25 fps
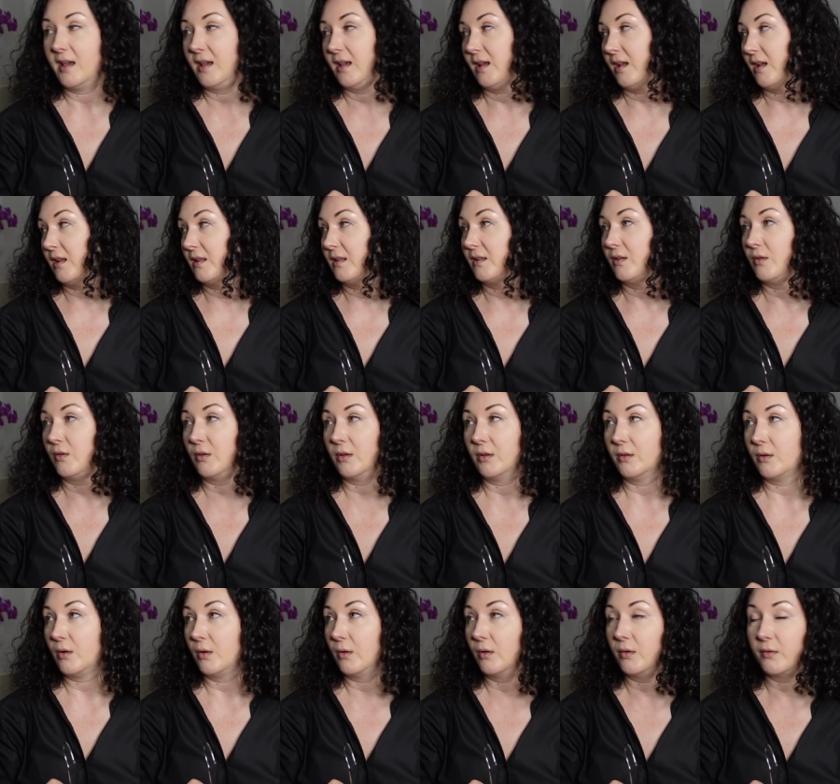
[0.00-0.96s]
in
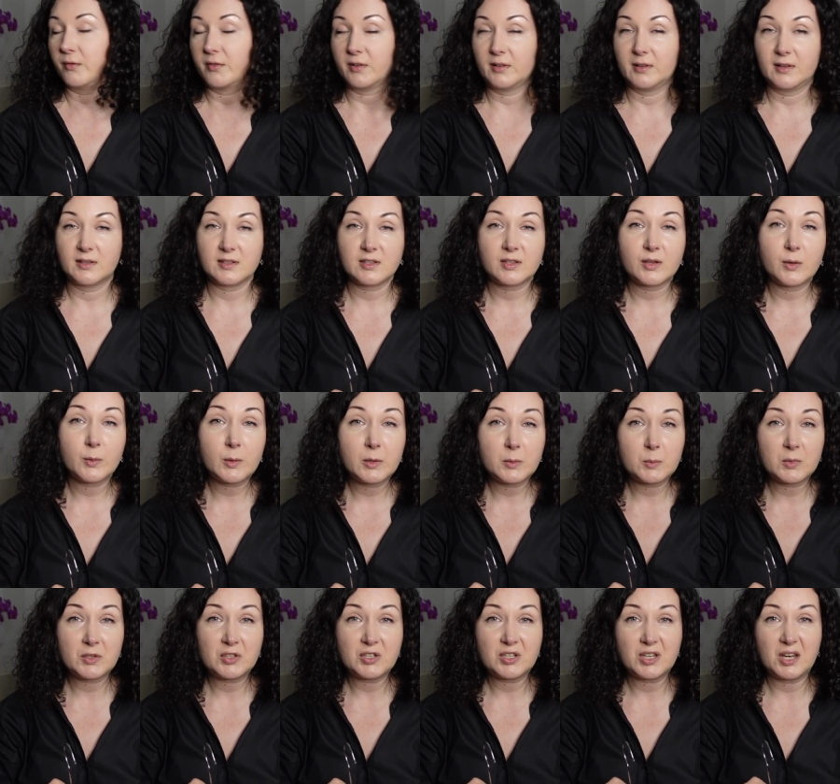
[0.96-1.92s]
all, all over the
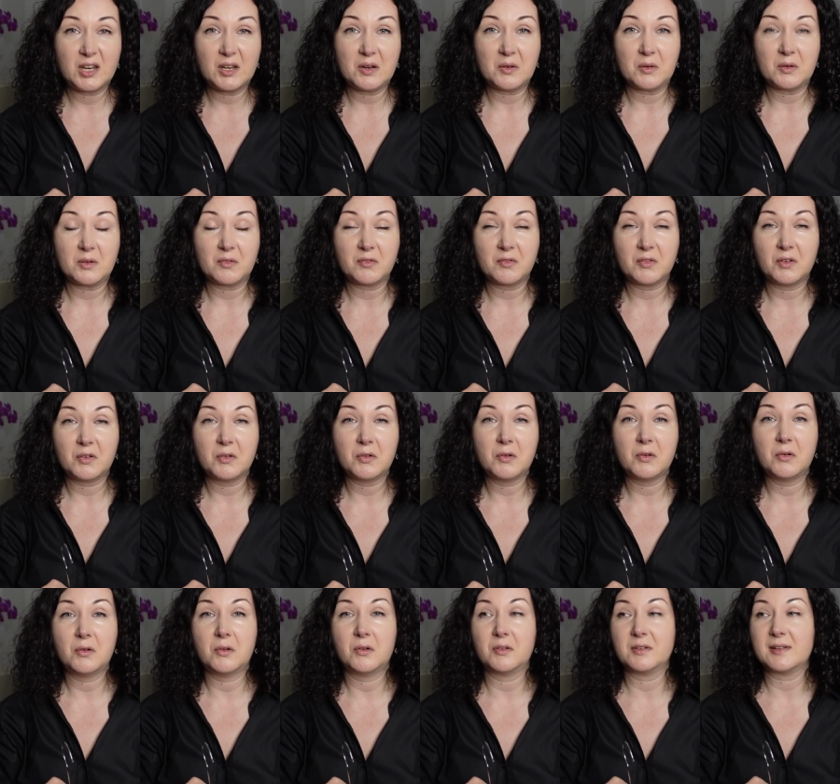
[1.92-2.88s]
sewing machine on the
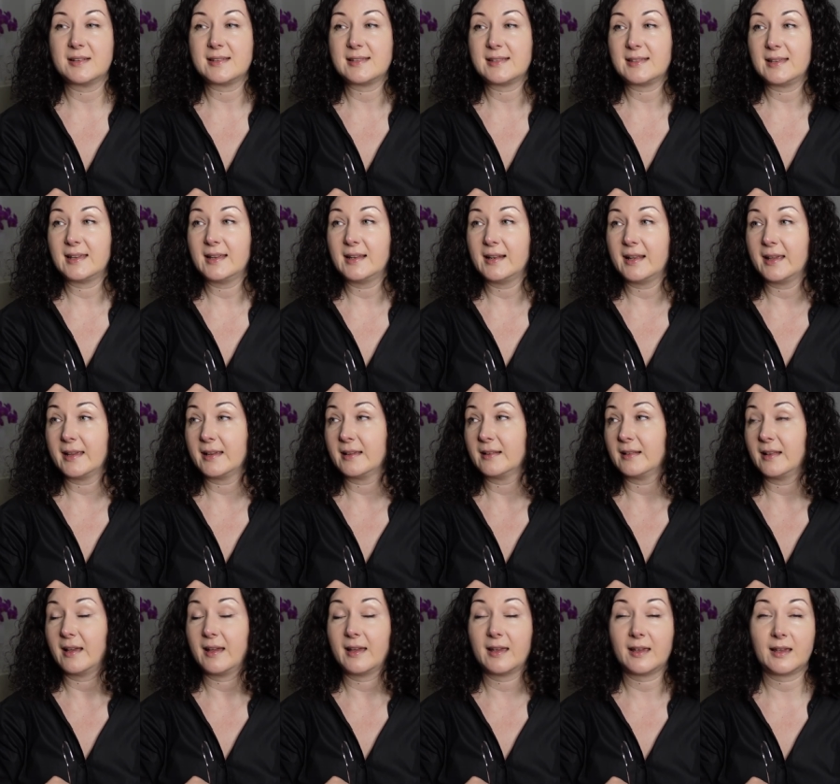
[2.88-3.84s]
floor on the
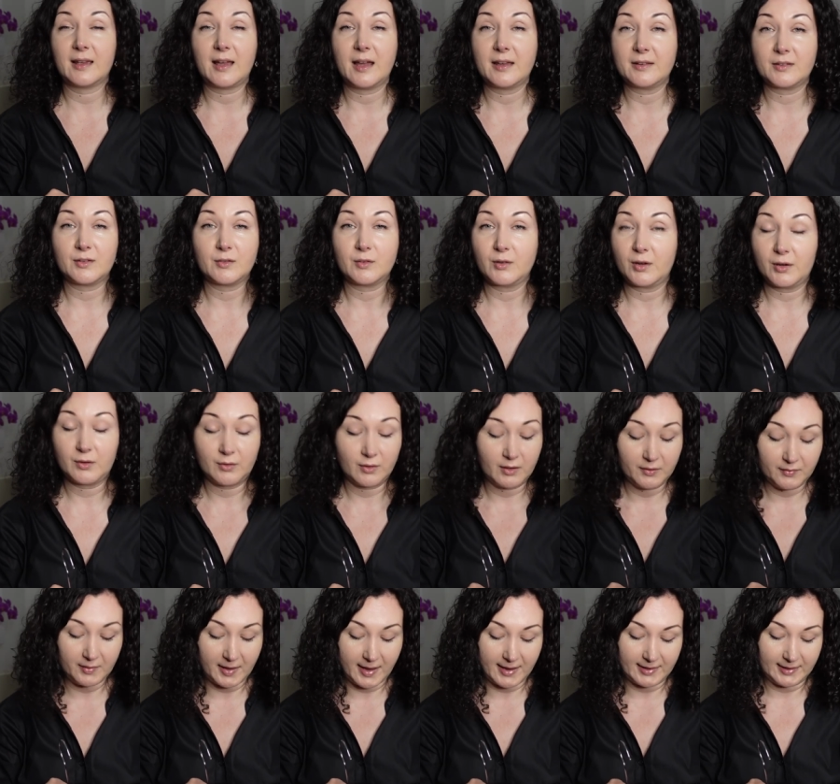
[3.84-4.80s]
ceiling like I don't know
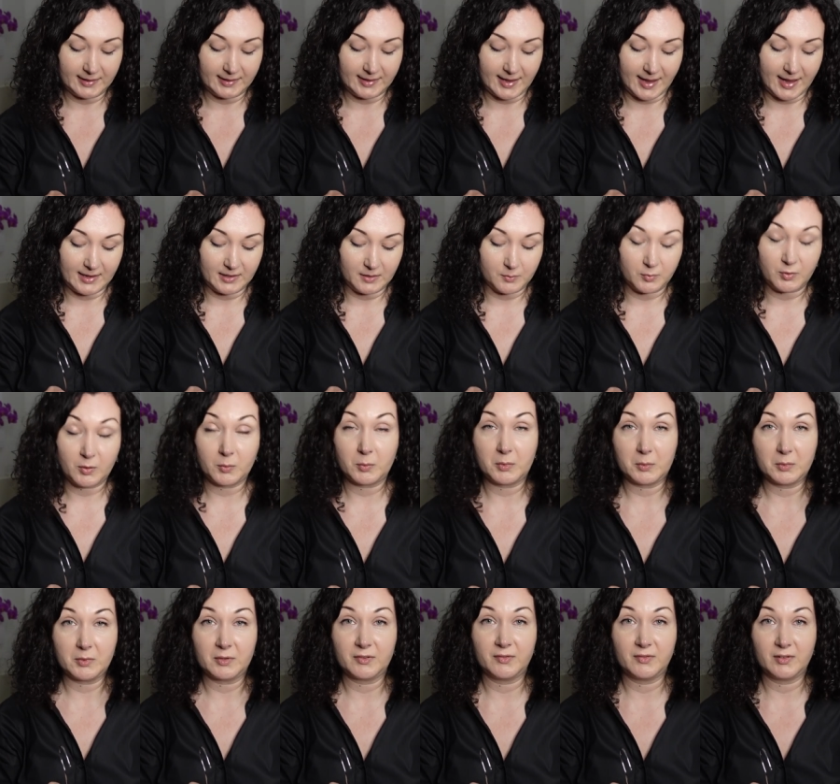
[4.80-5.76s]
if I had a cat it'd
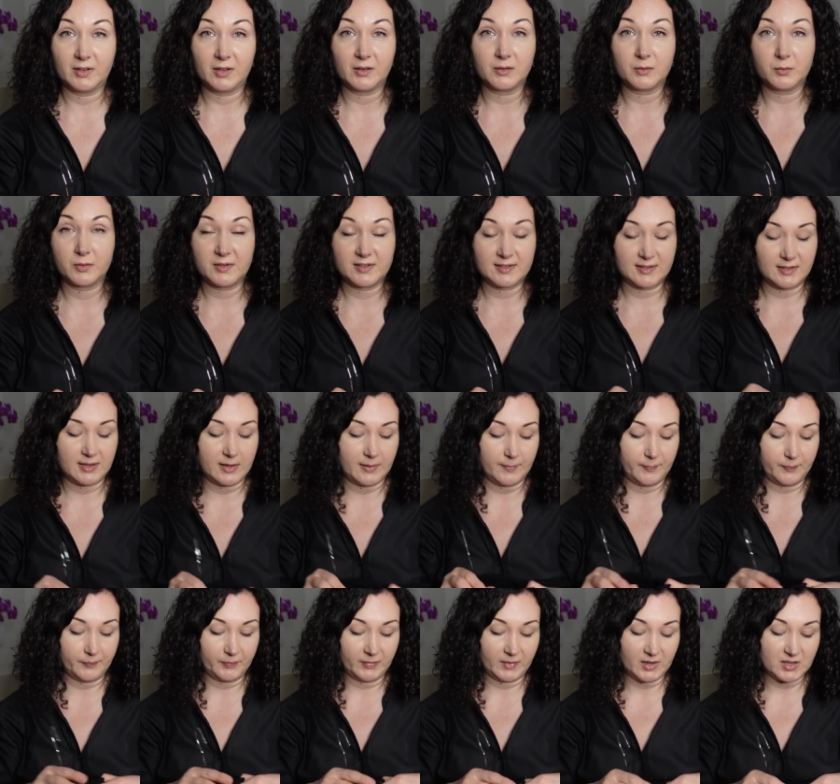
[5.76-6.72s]
probably be filled with
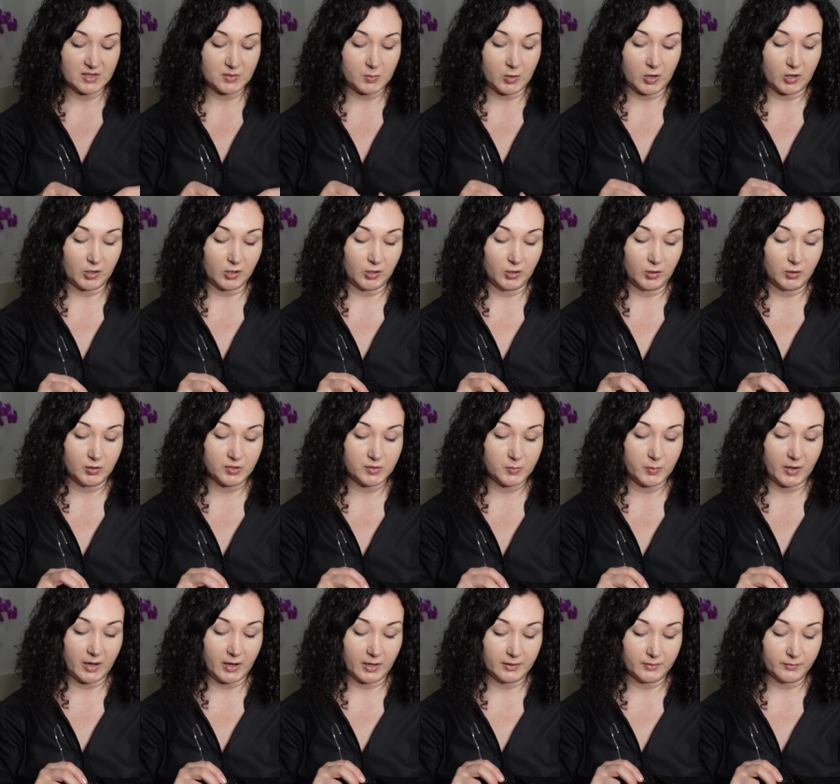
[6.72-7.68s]
um, sparkles
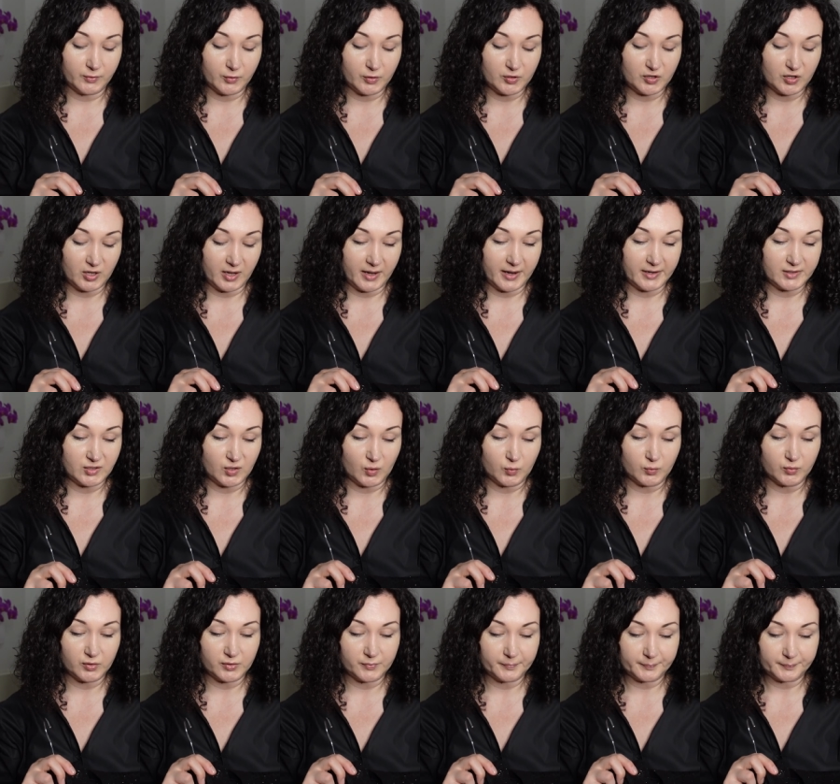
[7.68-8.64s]
but unfortunately I
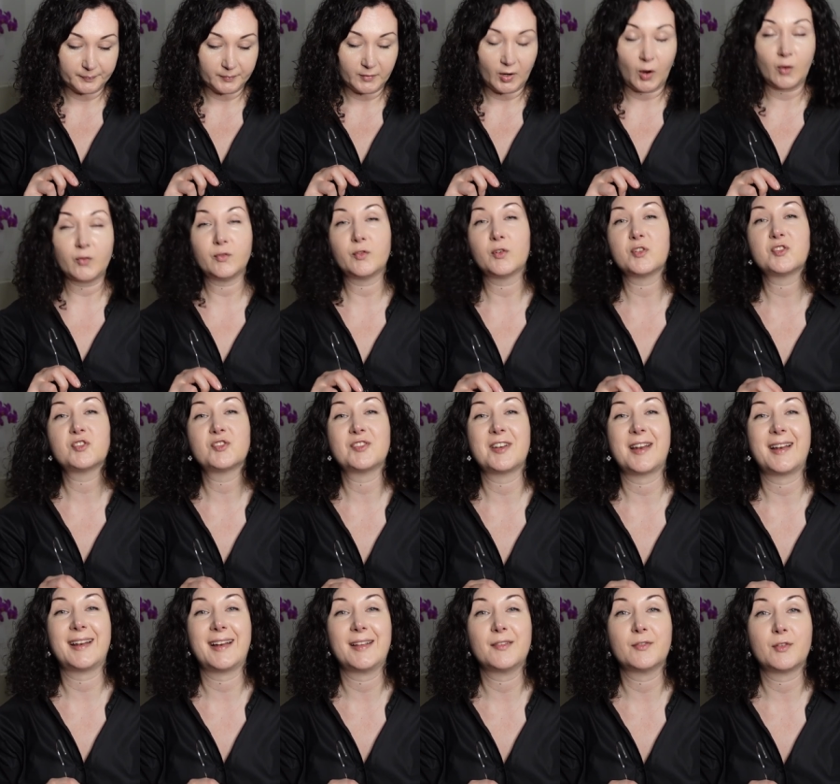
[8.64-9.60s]
don't or
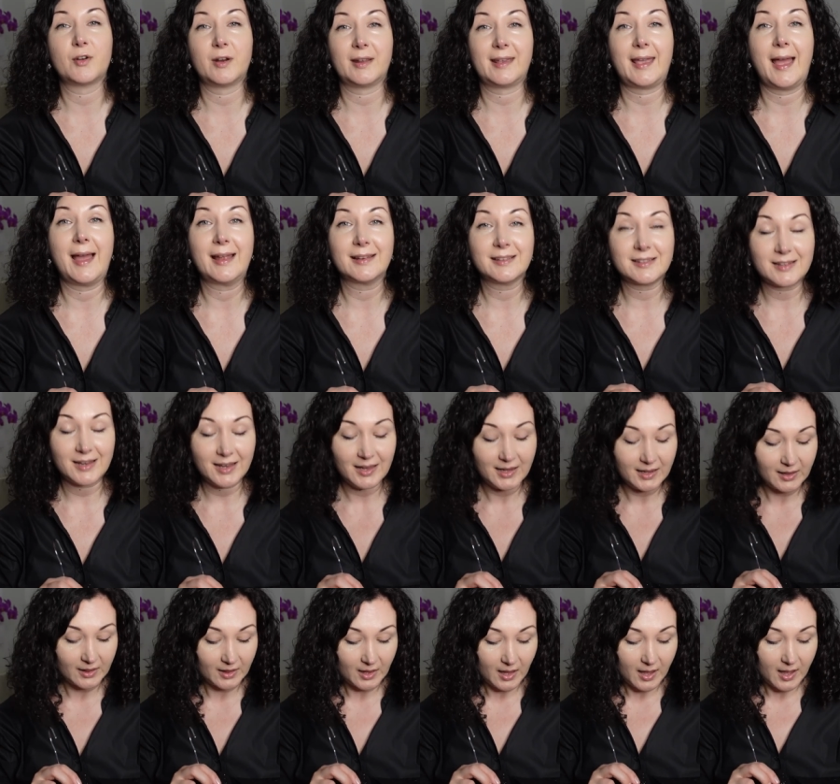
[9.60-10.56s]
fortunately for a cat.
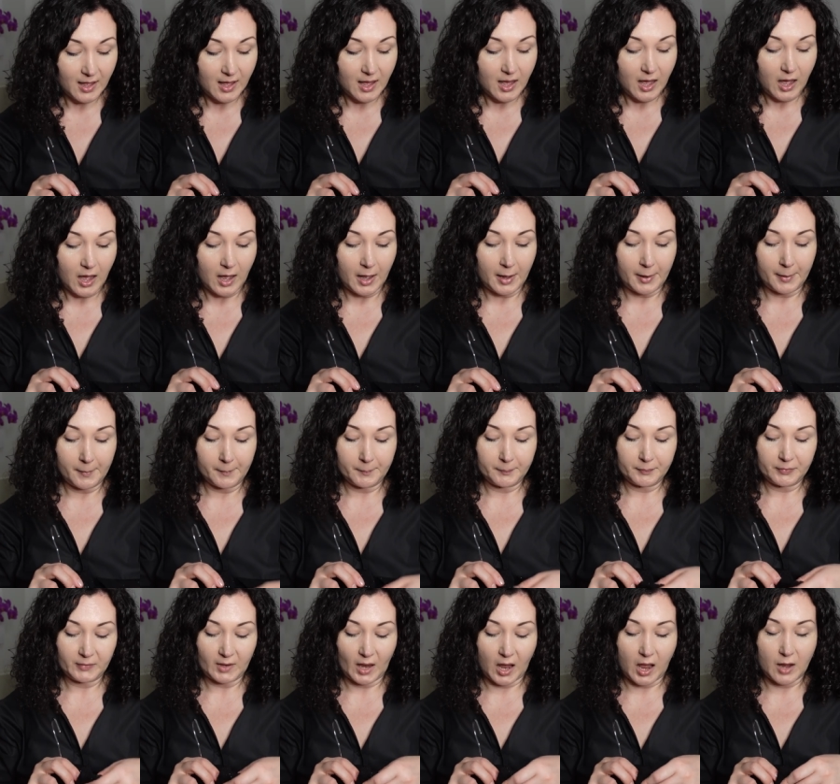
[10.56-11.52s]

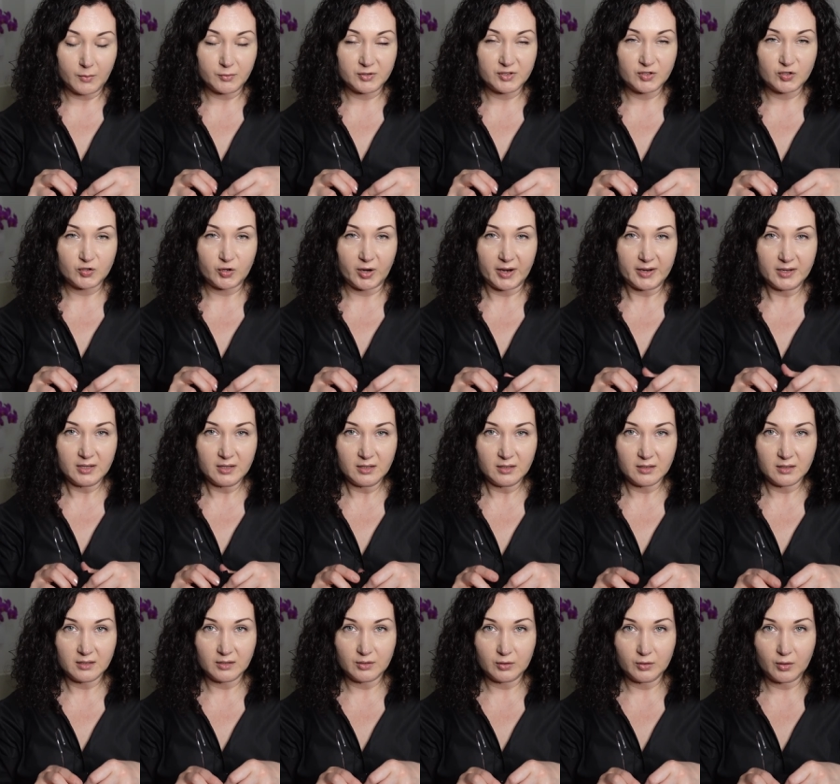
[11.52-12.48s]
Um, I was trying,
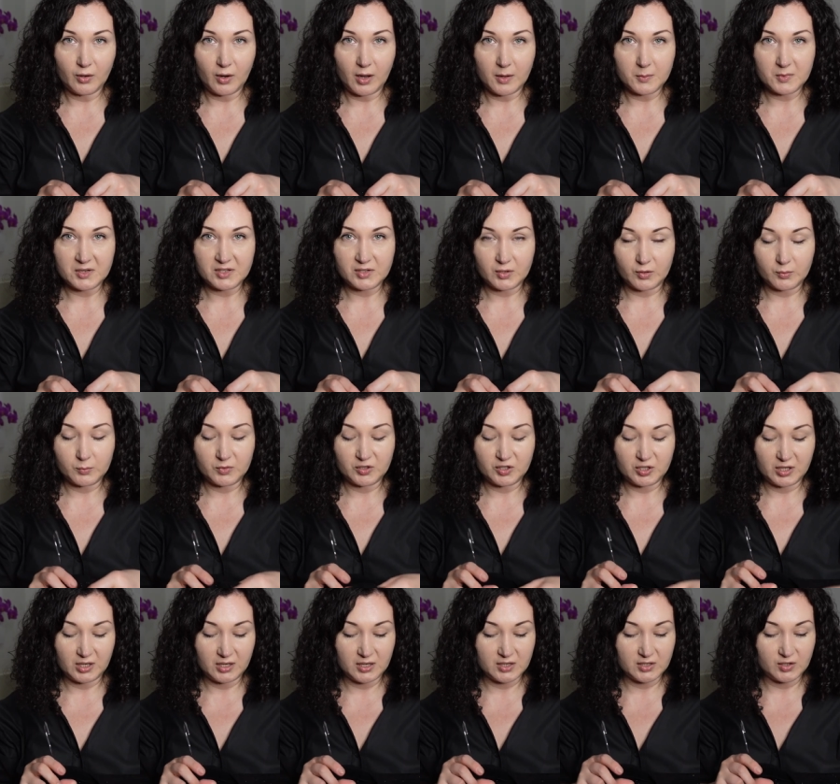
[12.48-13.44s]
you know how my sewing
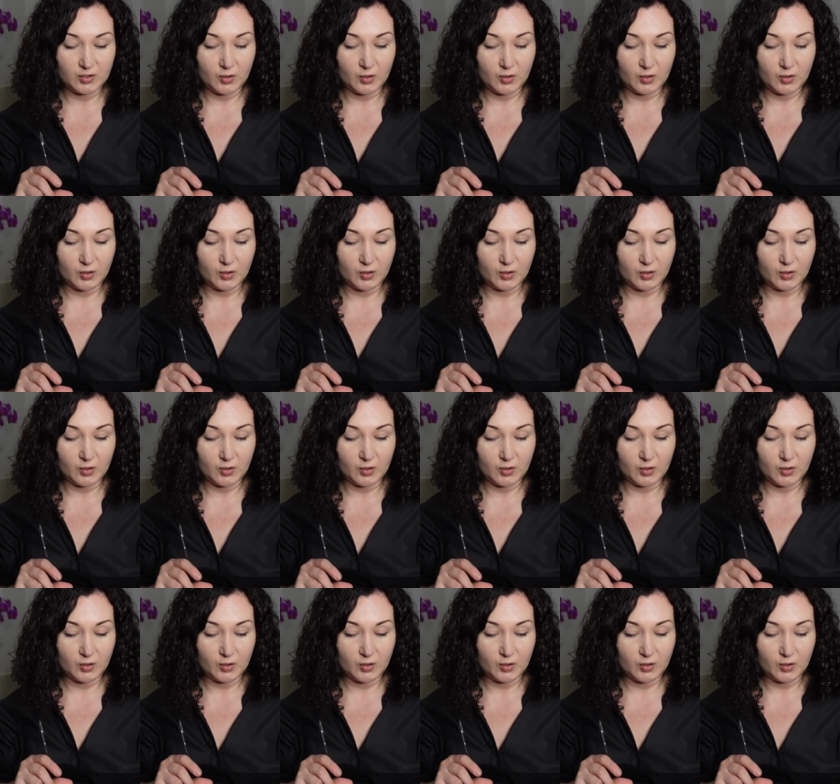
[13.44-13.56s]
machine is